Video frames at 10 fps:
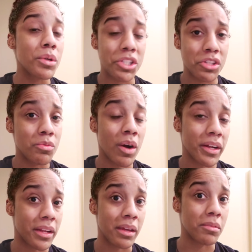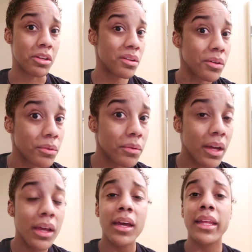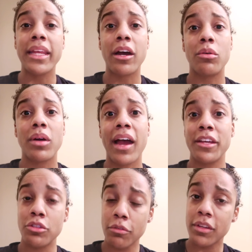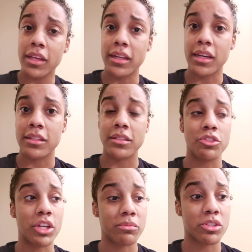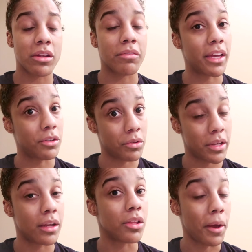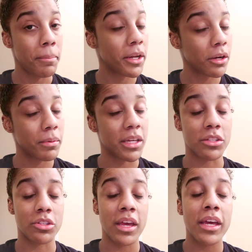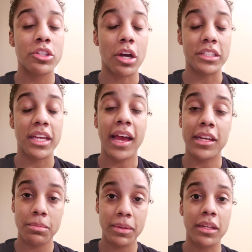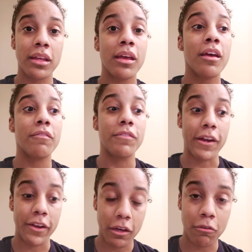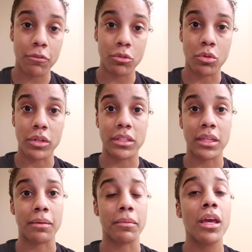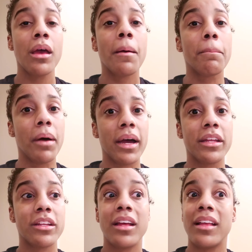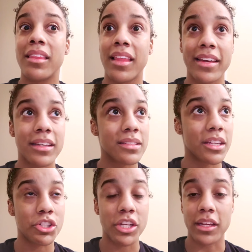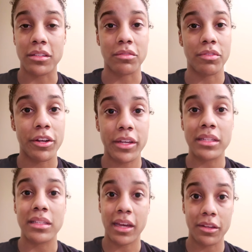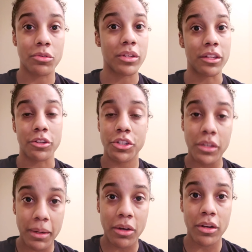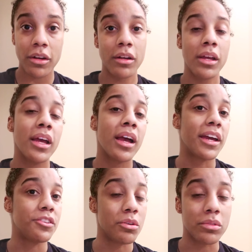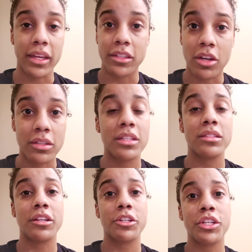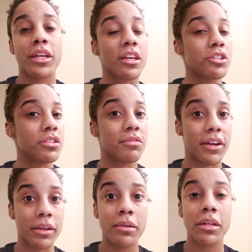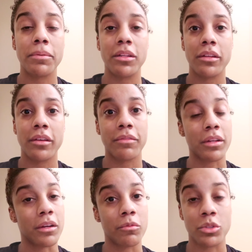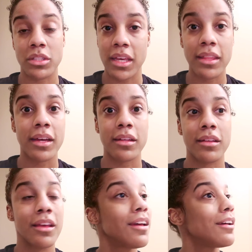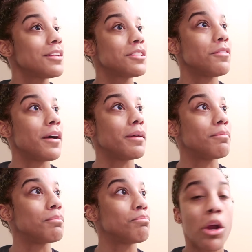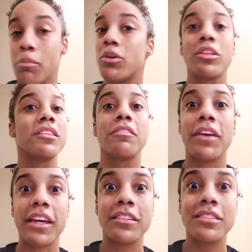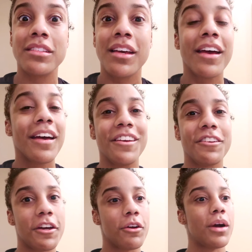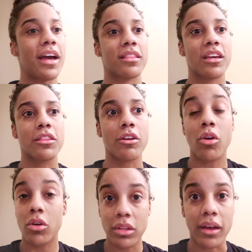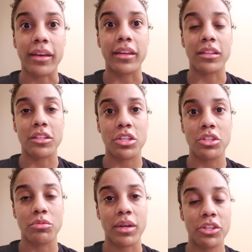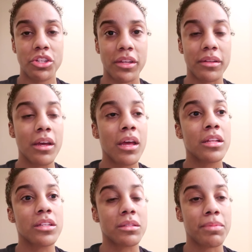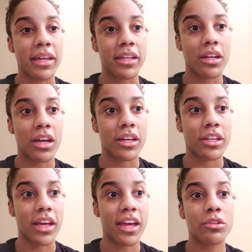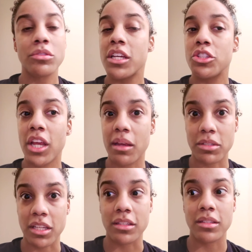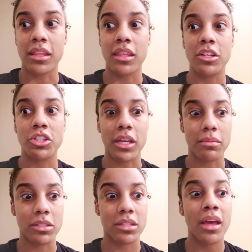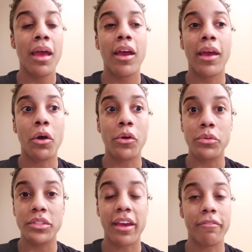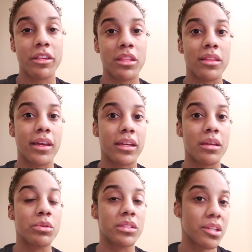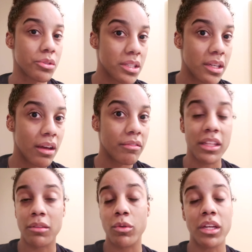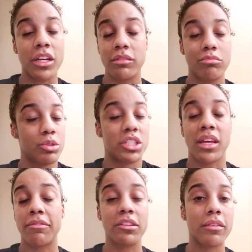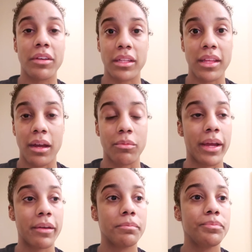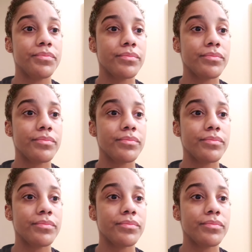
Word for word: what you wanted him to do. Now, I do feel like guys, James could have handled it a lot better because Tati has been very helpful towards him, but like I said, she has this very entitled energy about her. I don't like Tati's energy. I think she's very manipulative, and I will say that till I'm purple in the face. You know, I think they're all lying in this situation despite, uh, I don't think James is. I think James owned everything that he was guilty of and we just have to leave it at that, right?